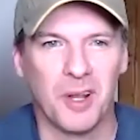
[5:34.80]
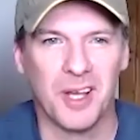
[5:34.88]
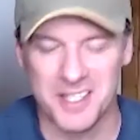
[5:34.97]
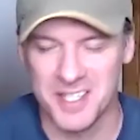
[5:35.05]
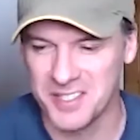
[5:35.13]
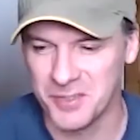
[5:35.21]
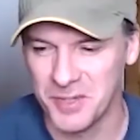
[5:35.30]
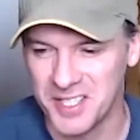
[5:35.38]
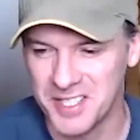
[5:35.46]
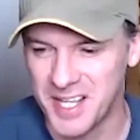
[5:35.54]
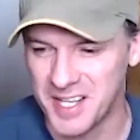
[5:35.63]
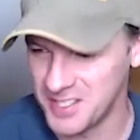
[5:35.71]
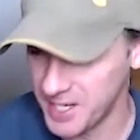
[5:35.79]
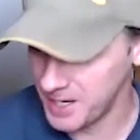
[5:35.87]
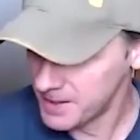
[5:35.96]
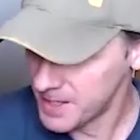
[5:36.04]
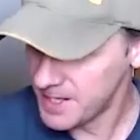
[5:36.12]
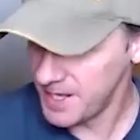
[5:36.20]
this to an extent and say,
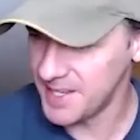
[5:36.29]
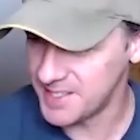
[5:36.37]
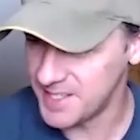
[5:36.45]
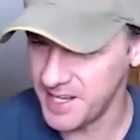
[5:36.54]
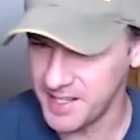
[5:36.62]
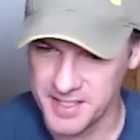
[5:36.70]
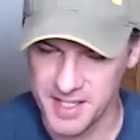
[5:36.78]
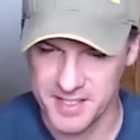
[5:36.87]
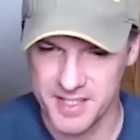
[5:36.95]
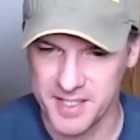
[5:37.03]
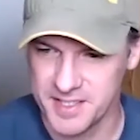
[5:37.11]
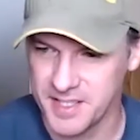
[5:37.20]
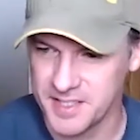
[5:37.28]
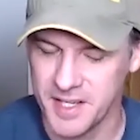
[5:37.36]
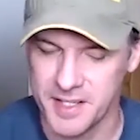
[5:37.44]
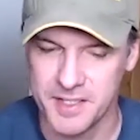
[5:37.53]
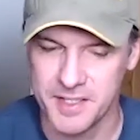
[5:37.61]
it's this, it's this.